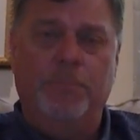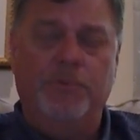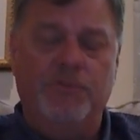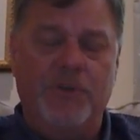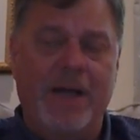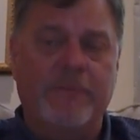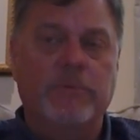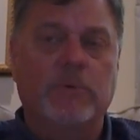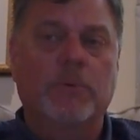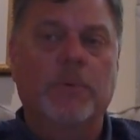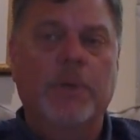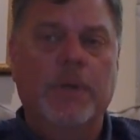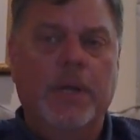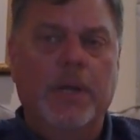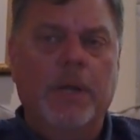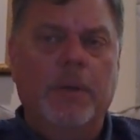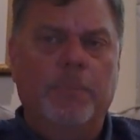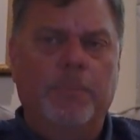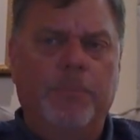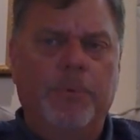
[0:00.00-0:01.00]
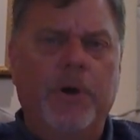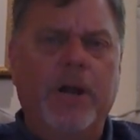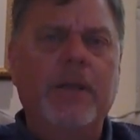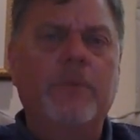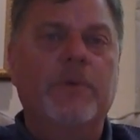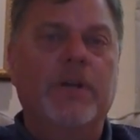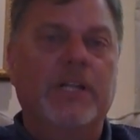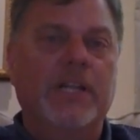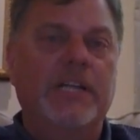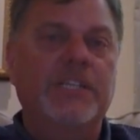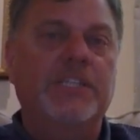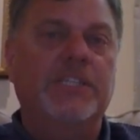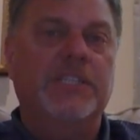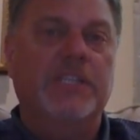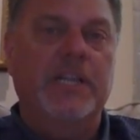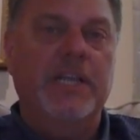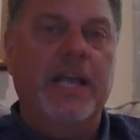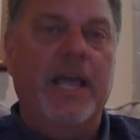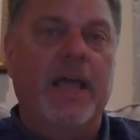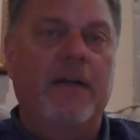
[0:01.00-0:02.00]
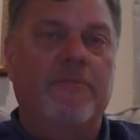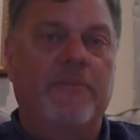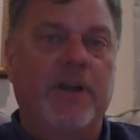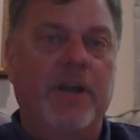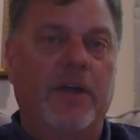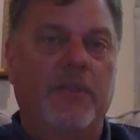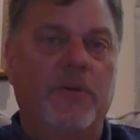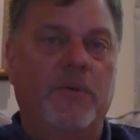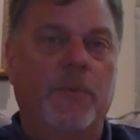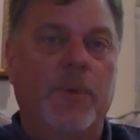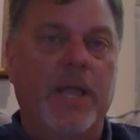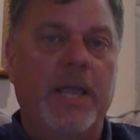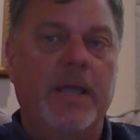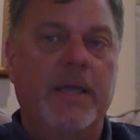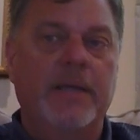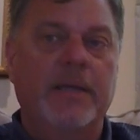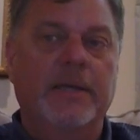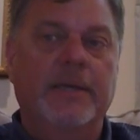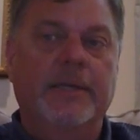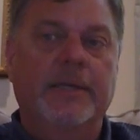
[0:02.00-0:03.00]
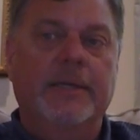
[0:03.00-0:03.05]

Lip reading: travel pretty religiously every other week.